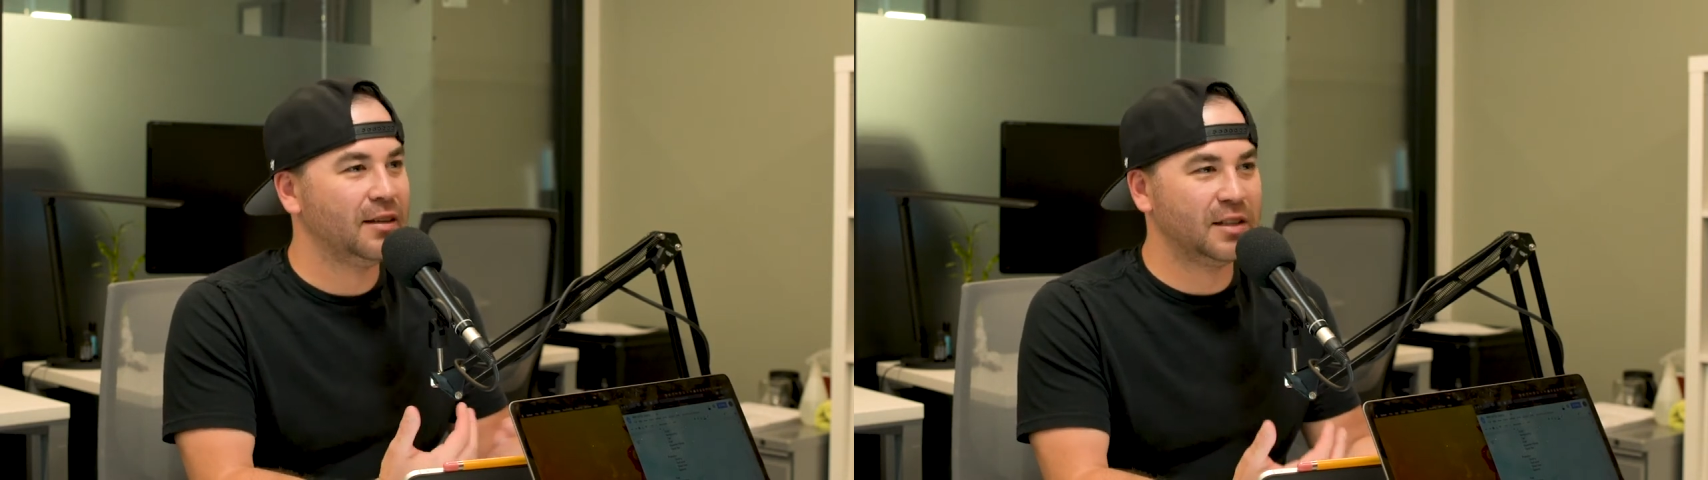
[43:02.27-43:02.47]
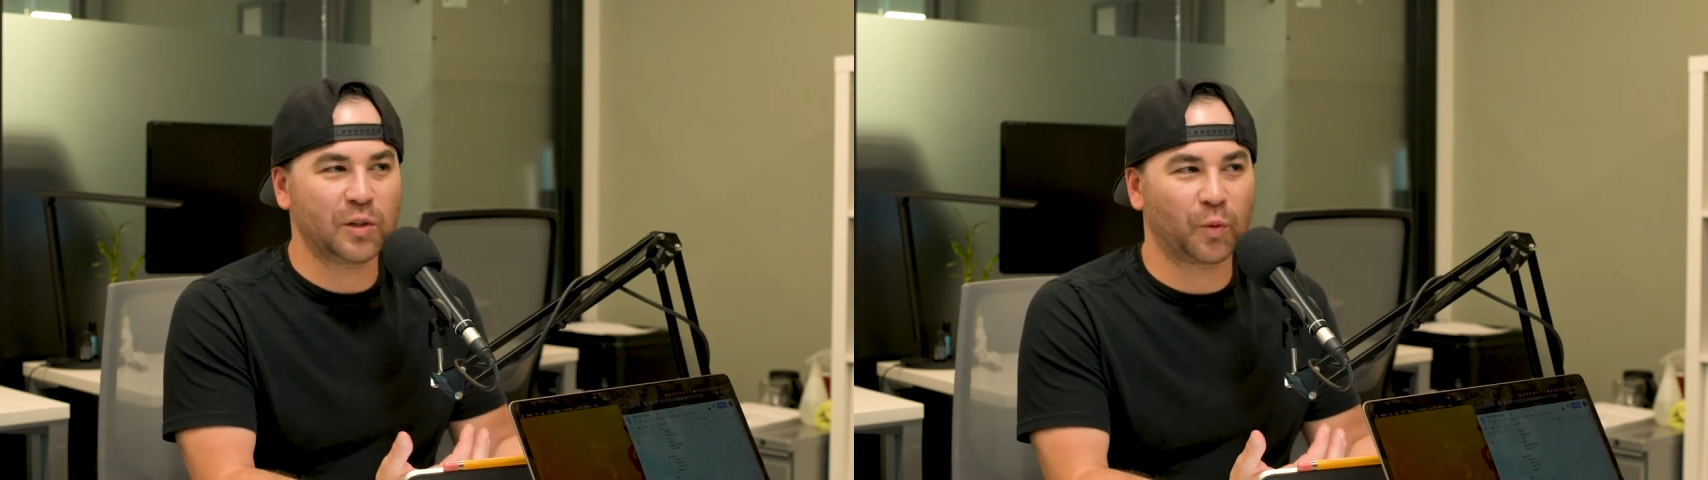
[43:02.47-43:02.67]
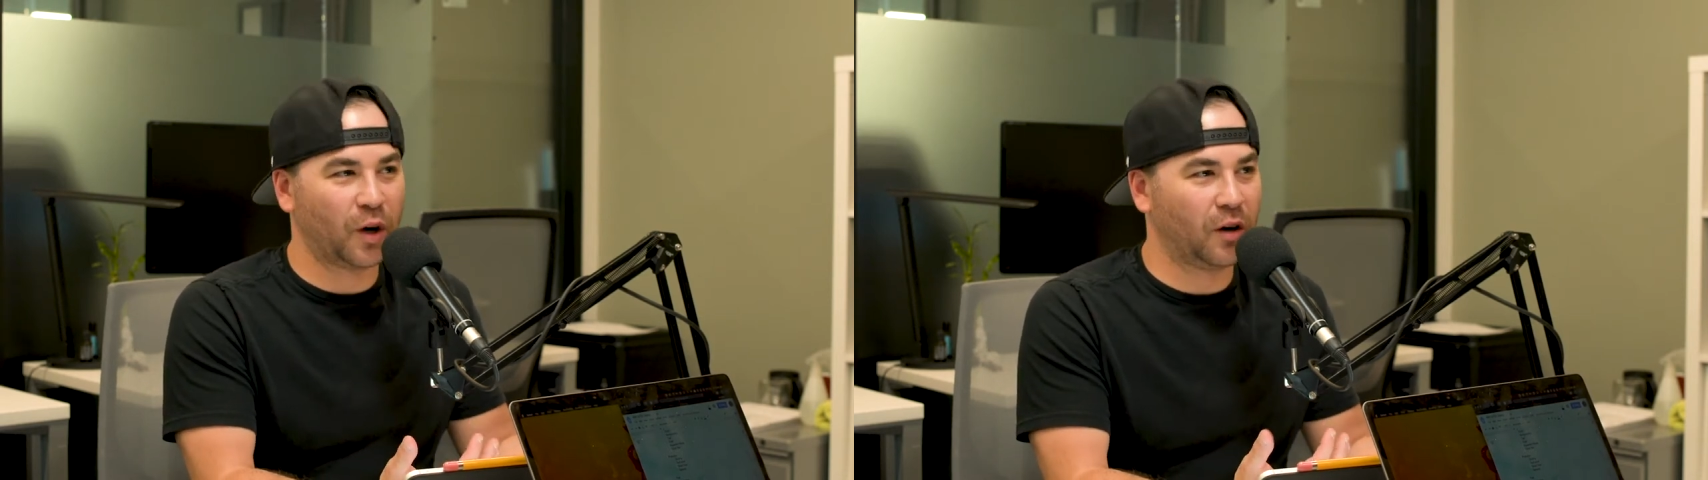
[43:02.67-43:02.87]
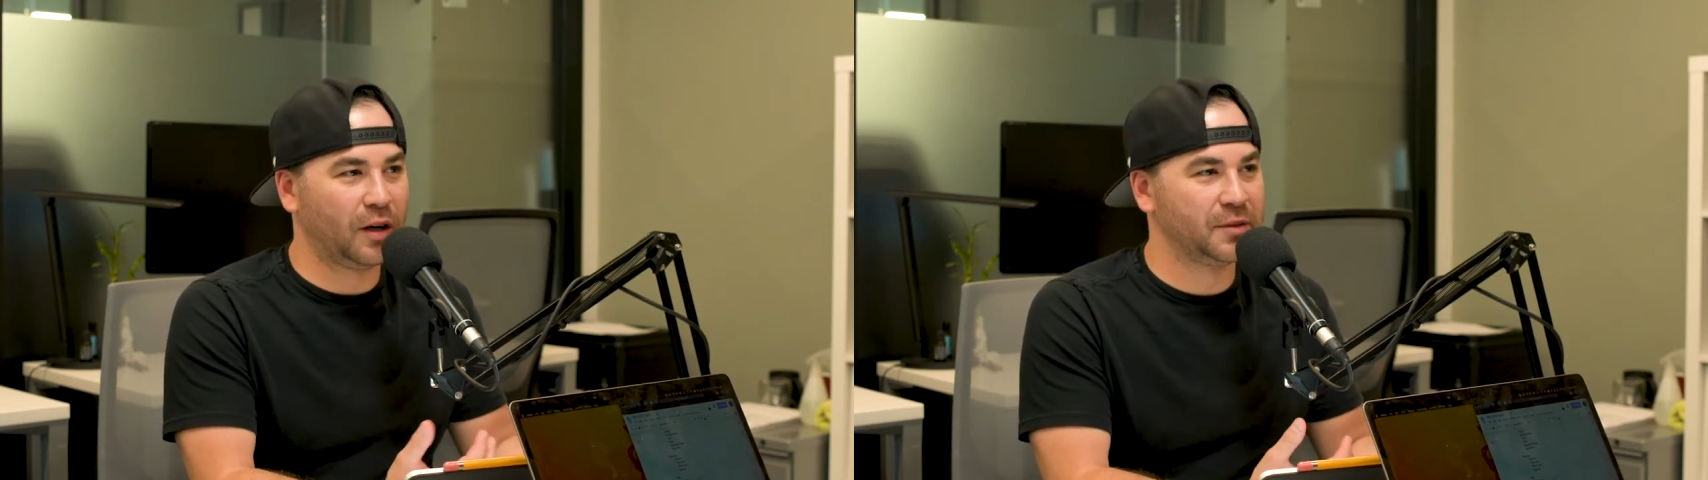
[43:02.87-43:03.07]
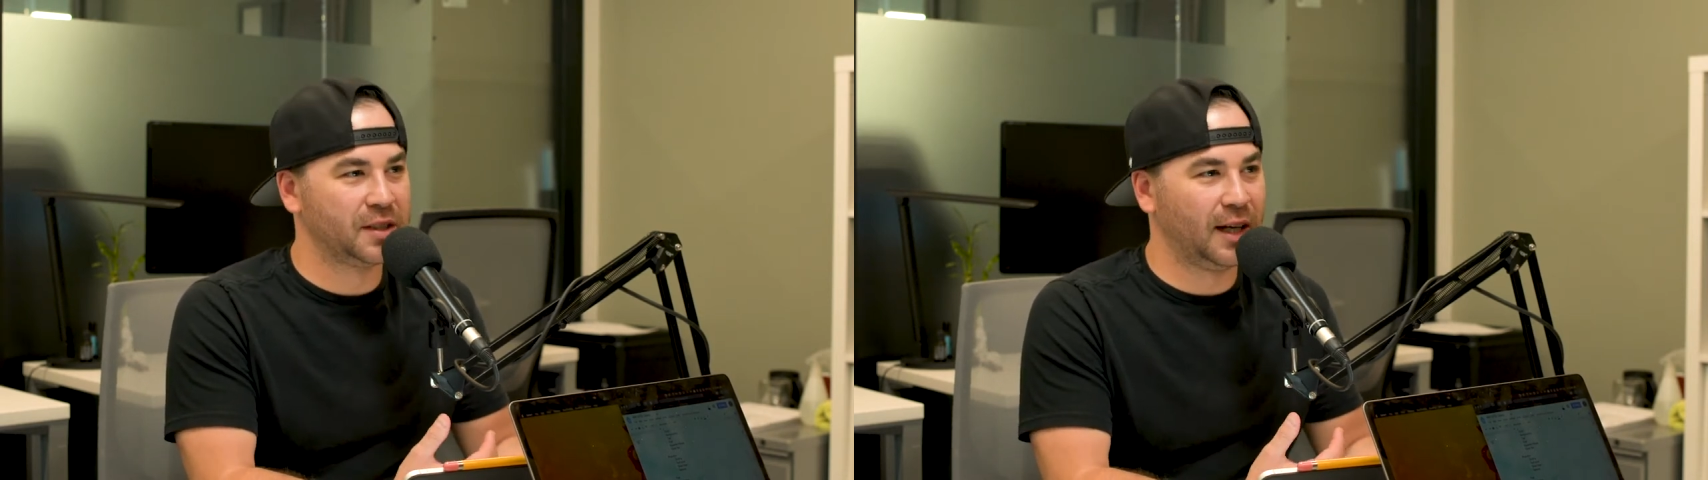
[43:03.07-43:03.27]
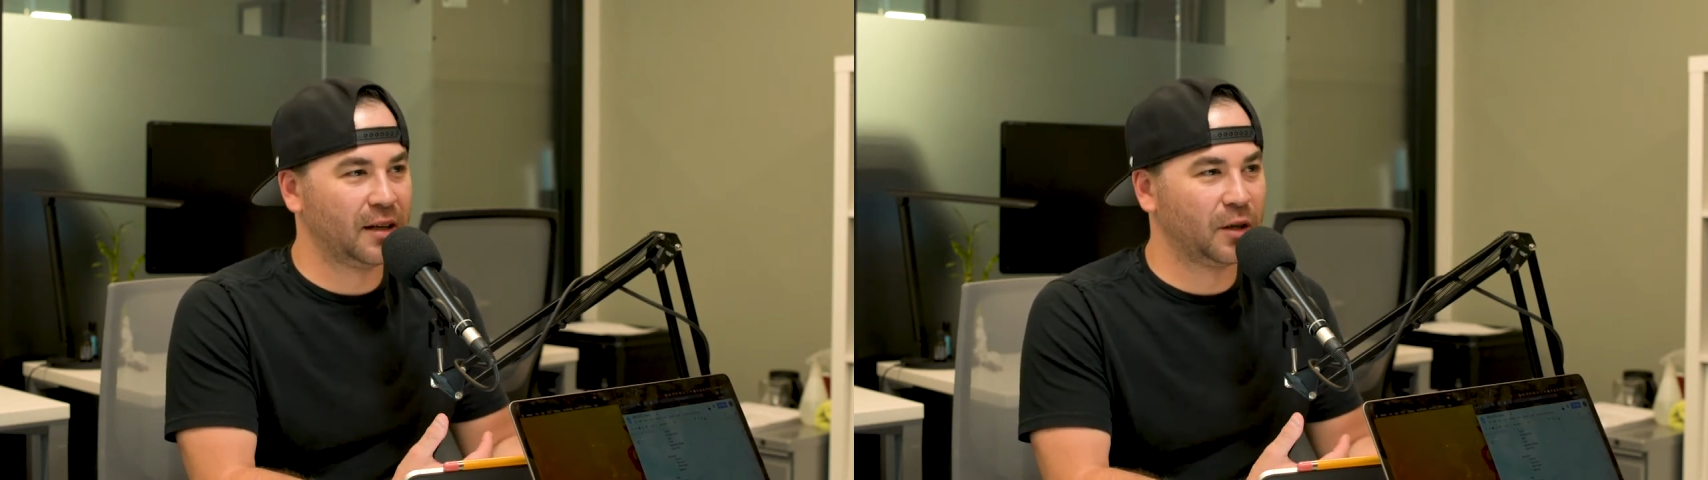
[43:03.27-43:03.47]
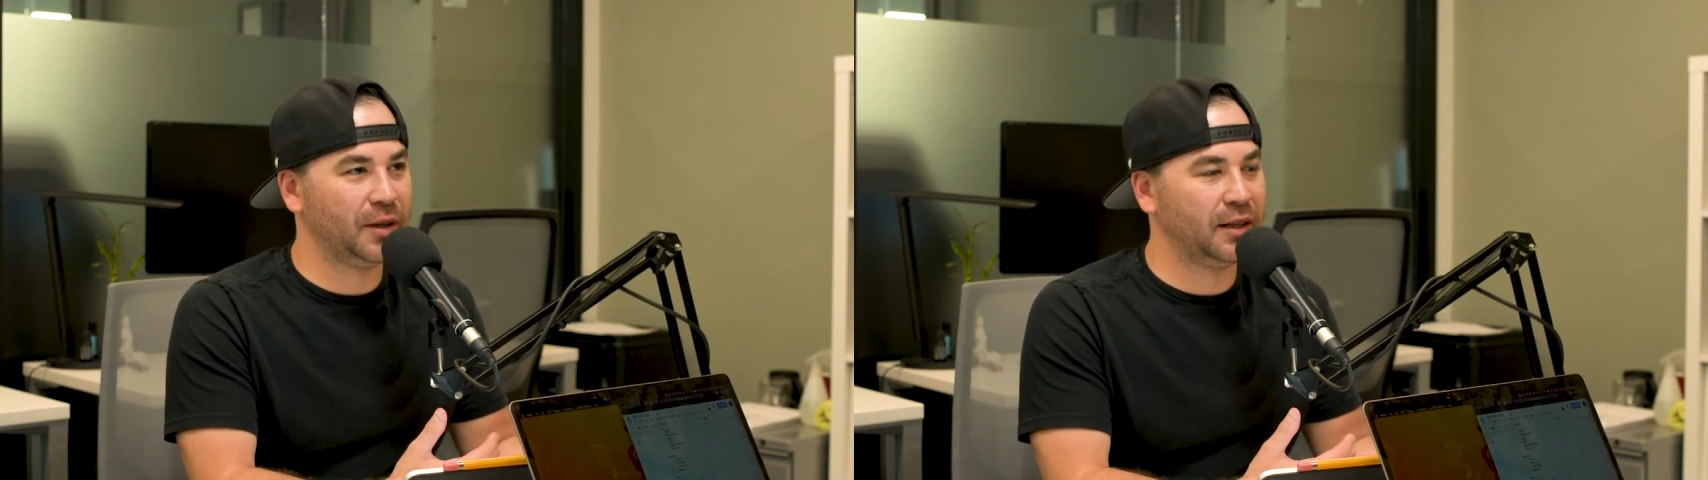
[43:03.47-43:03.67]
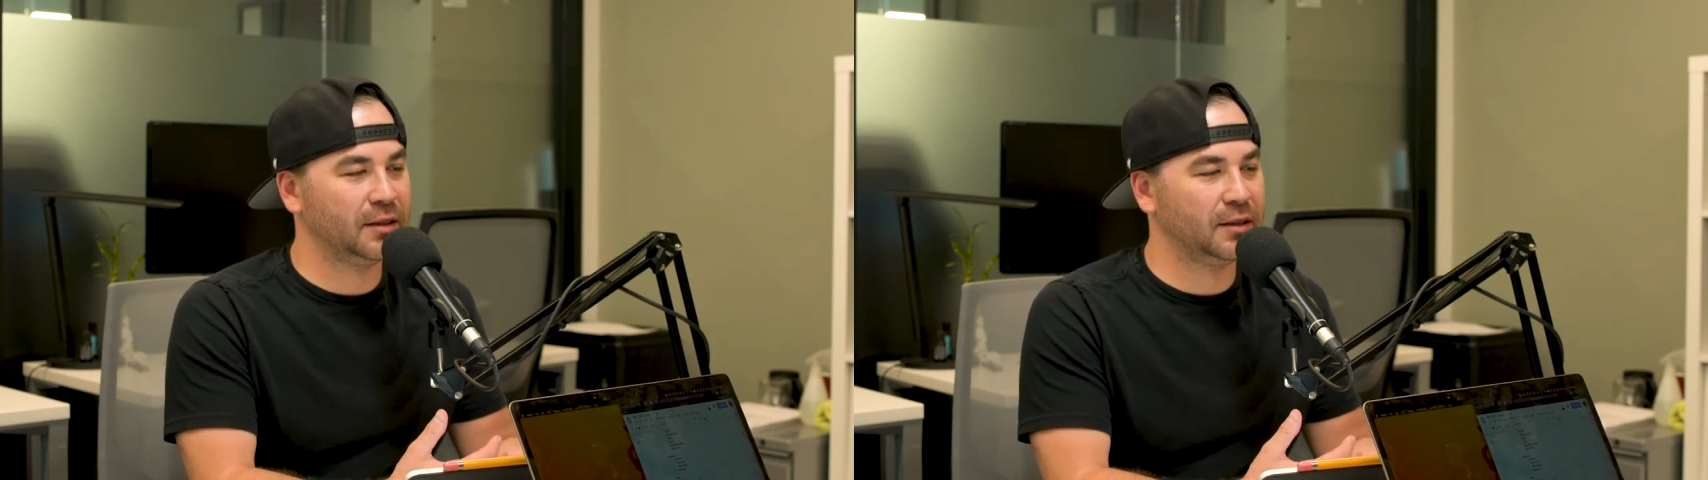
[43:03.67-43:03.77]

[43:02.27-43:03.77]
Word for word: This is where it all comes together